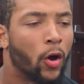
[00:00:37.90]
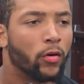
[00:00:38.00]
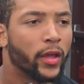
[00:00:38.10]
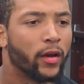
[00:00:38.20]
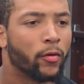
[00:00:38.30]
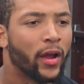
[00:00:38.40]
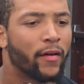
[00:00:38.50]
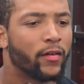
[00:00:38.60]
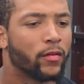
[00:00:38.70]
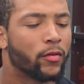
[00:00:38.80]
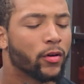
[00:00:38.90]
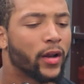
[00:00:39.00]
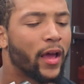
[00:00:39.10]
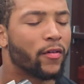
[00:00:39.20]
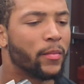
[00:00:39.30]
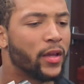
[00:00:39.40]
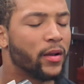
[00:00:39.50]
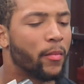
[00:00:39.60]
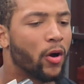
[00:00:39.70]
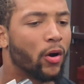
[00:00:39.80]
Oh, yeah, we're going to have a meeting
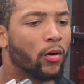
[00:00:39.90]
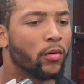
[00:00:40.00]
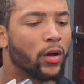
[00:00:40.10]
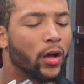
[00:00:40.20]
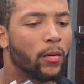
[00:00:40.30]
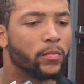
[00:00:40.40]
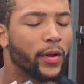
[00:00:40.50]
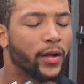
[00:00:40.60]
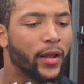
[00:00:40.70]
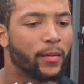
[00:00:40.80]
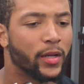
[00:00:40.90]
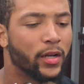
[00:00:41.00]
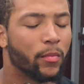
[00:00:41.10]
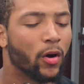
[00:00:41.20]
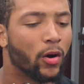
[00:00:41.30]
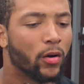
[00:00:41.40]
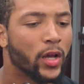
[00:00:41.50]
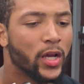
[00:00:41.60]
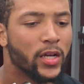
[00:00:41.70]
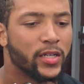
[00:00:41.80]
tomorrow, player-led meeting tomorrow,
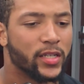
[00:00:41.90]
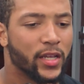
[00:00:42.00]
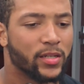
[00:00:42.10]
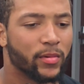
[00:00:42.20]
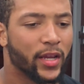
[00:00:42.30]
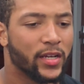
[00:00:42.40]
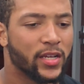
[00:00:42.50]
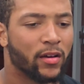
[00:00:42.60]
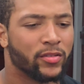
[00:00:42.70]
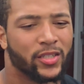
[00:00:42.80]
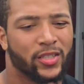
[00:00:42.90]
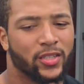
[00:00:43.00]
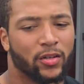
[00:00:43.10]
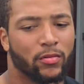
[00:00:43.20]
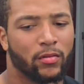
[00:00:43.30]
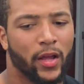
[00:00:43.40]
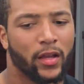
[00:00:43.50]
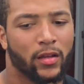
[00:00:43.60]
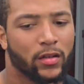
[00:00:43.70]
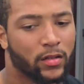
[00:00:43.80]
just get some kinks out and just show,
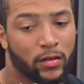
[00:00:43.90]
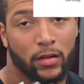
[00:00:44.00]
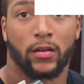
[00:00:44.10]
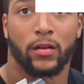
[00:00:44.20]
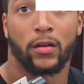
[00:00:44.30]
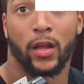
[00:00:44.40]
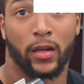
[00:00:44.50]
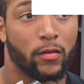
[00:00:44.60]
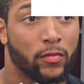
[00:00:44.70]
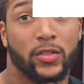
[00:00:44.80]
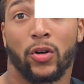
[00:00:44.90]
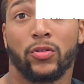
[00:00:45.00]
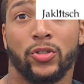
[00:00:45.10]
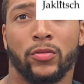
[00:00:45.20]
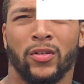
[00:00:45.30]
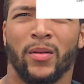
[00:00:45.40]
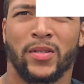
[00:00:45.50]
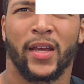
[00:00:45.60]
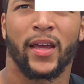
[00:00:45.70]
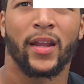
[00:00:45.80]
like, we told you, you know what I'm
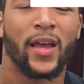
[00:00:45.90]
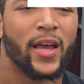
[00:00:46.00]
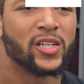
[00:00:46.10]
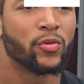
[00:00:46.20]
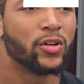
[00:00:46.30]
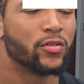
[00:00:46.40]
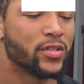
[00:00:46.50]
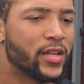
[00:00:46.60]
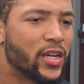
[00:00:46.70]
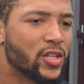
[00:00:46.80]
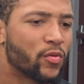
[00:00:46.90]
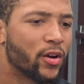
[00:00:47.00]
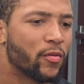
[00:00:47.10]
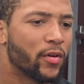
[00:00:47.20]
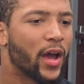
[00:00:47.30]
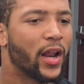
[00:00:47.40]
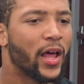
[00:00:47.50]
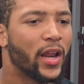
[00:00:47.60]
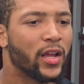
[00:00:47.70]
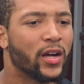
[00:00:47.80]
saying? It's one of those things where we got a
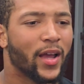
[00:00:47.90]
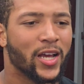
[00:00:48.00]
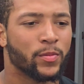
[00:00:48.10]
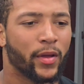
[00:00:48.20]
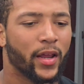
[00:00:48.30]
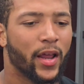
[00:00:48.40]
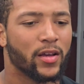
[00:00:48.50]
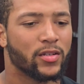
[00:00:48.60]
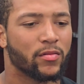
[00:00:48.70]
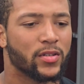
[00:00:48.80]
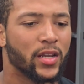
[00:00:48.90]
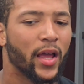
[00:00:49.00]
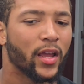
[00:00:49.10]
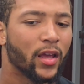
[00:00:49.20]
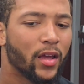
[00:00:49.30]
lot of young guys playing now, so it's like